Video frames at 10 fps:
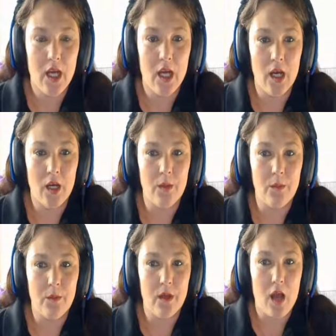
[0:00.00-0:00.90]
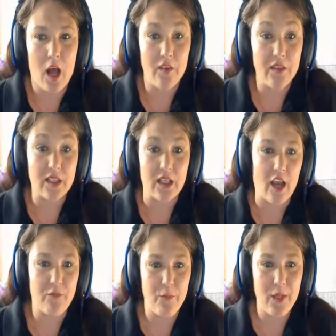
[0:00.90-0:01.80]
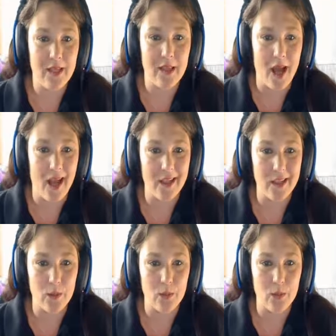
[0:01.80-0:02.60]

Um, obviously, I've beaten the island